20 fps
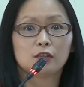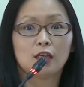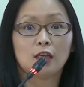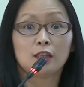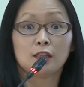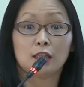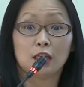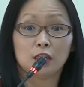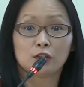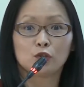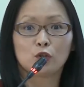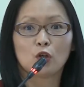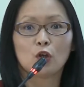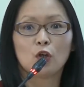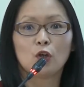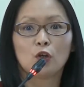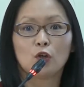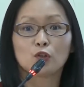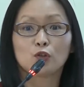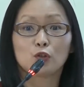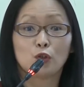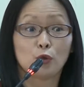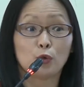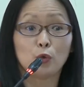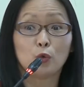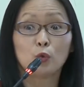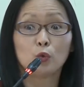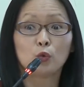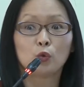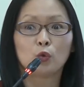that
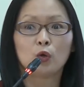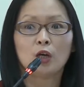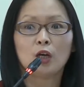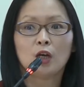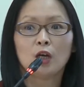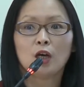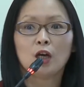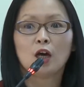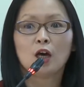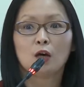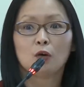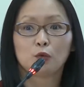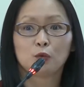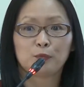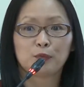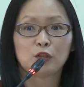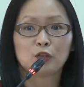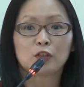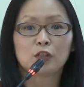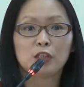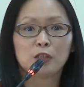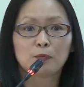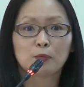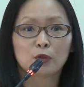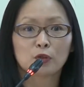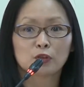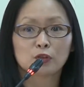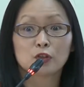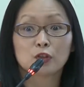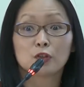you will be the key
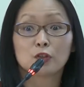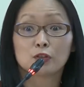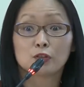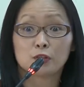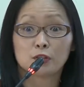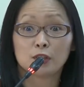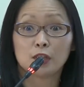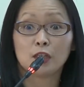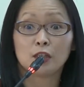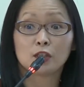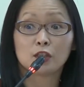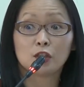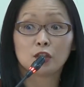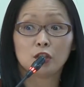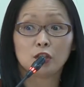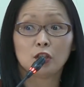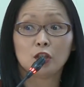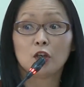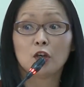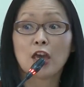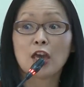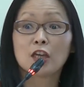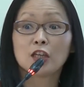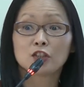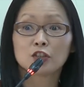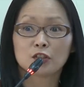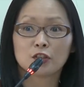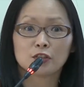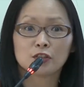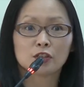persons and key
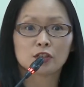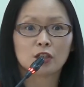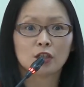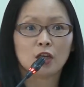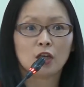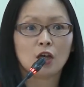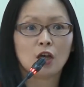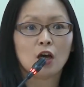agents